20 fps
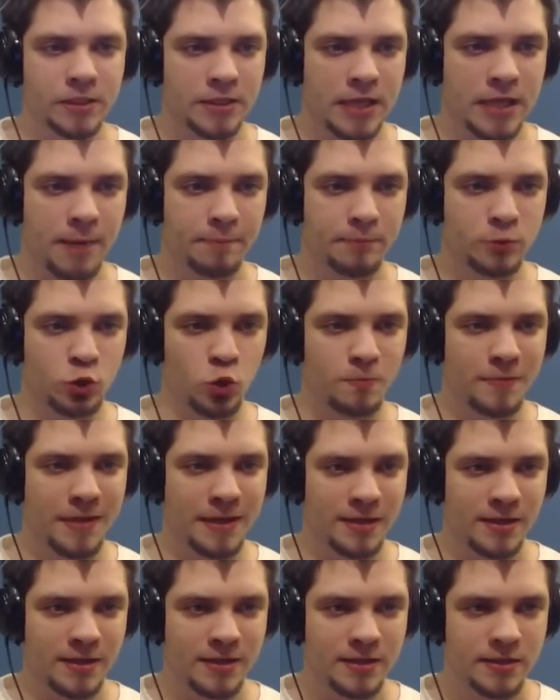to
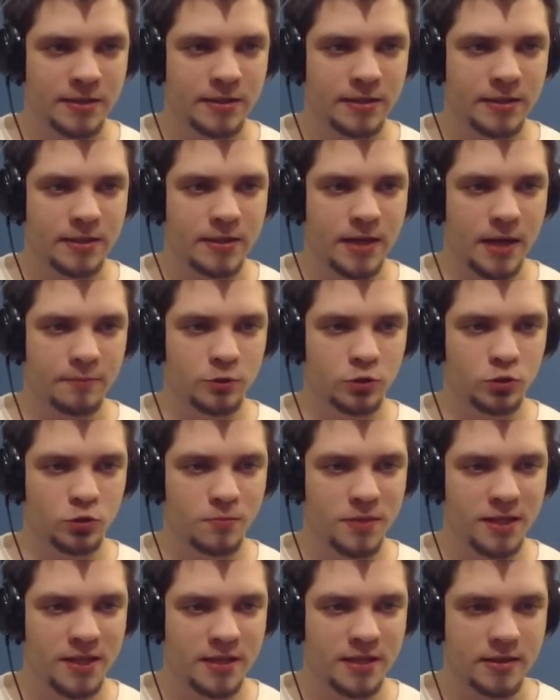me, come to
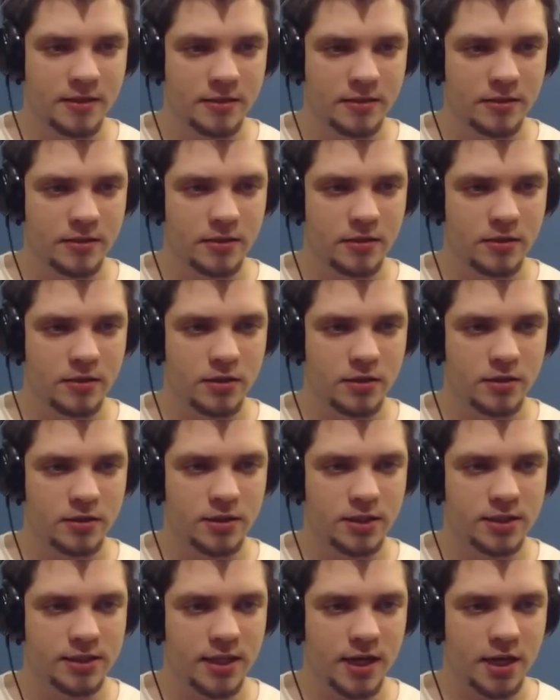me.
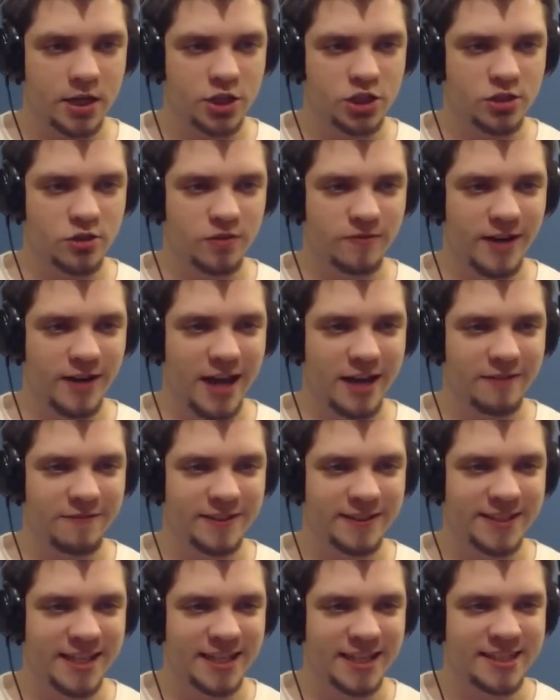Destruction of life
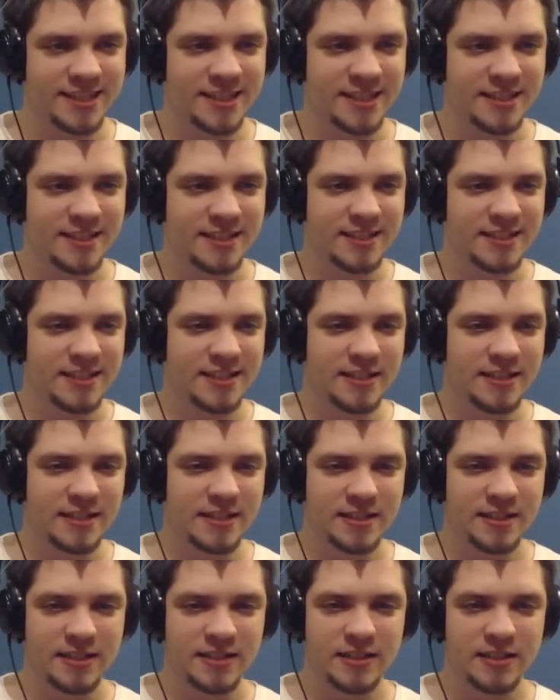and death.
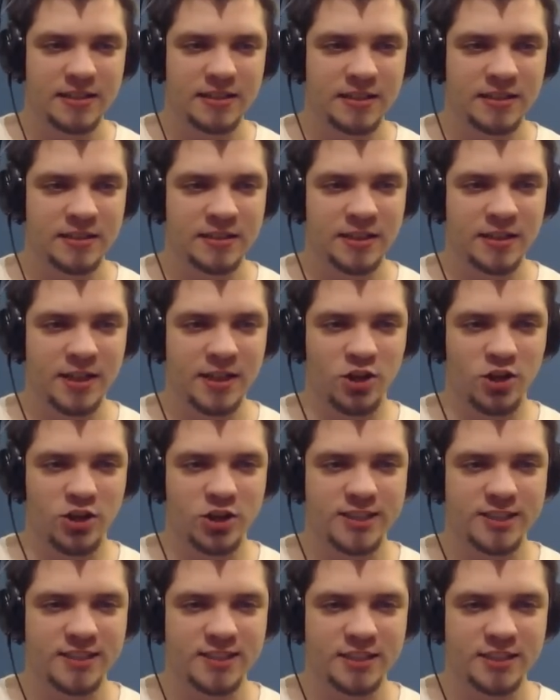The
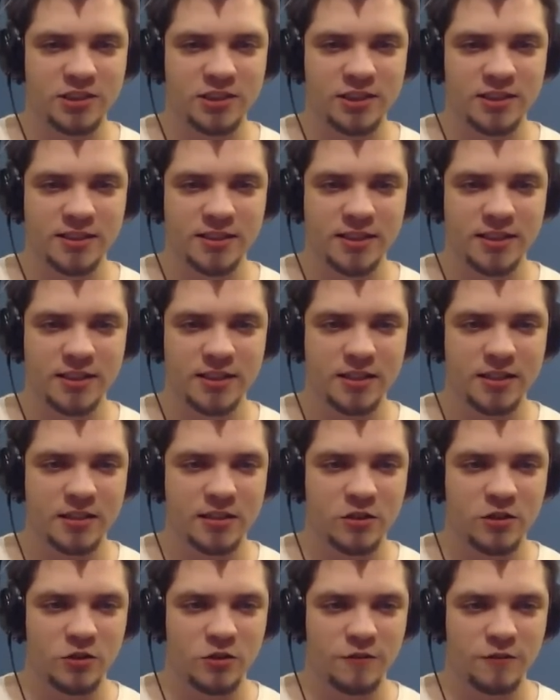gloriousness
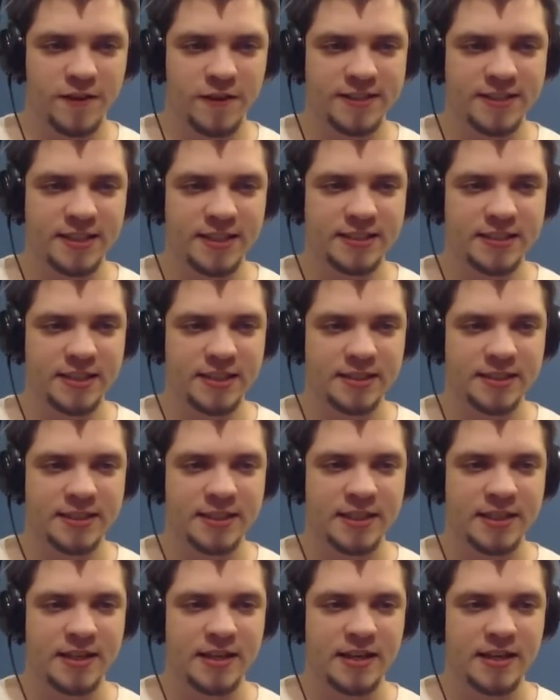of existence
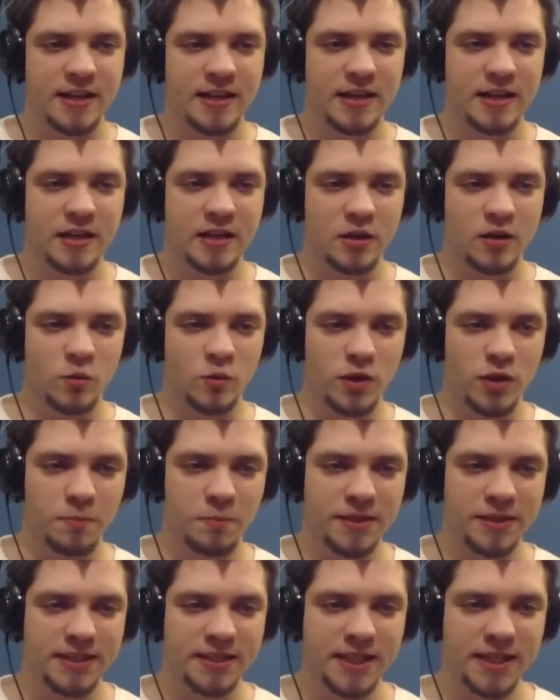will be
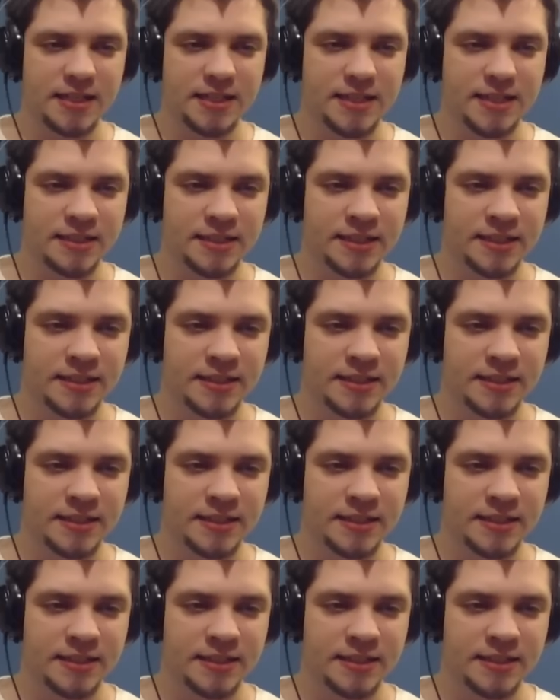deleted.